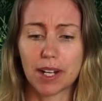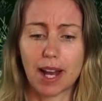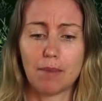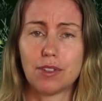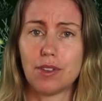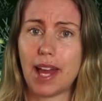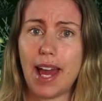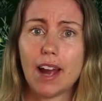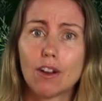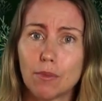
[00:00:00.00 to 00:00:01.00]
when it comes to the
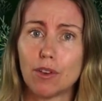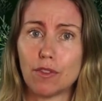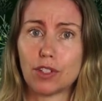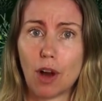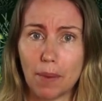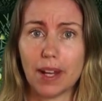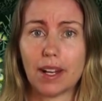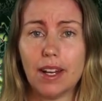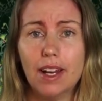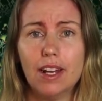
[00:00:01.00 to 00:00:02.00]
hair removal
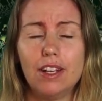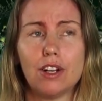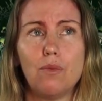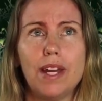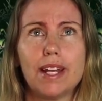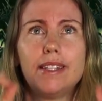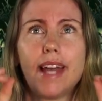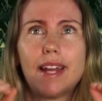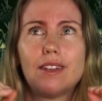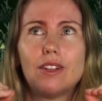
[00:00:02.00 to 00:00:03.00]
topic. We can
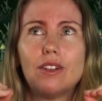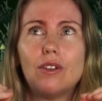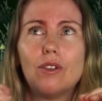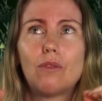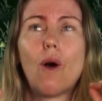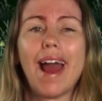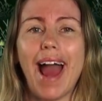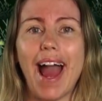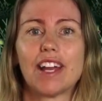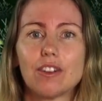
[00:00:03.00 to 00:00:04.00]
then quite
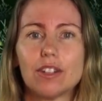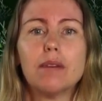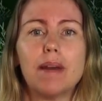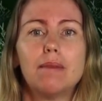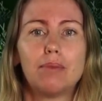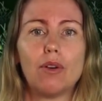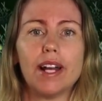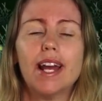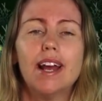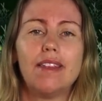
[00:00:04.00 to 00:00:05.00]
accurately
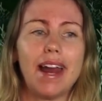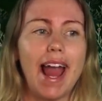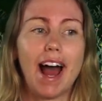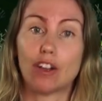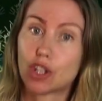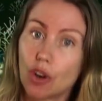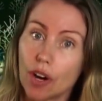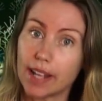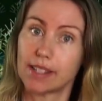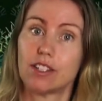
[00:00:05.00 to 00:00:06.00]
pinpoint that our
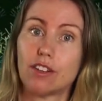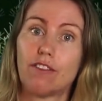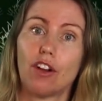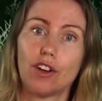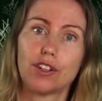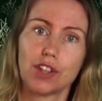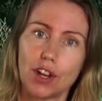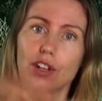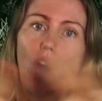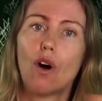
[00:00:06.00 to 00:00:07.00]
choice to follow
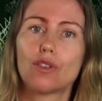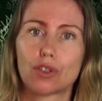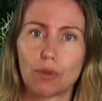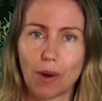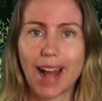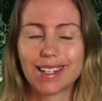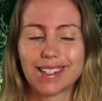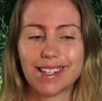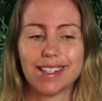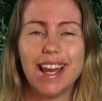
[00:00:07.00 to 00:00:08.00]
certain cultural
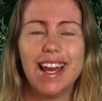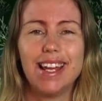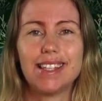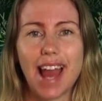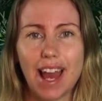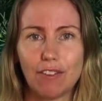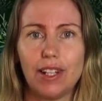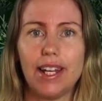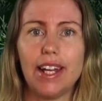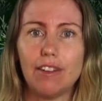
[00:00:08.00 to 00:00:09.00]
practices is
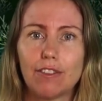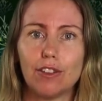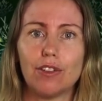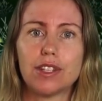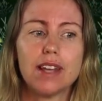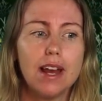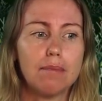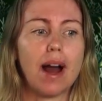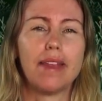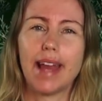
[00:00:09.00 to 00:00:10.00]
heavily influenced
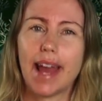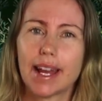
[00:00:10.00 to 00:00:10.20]
by the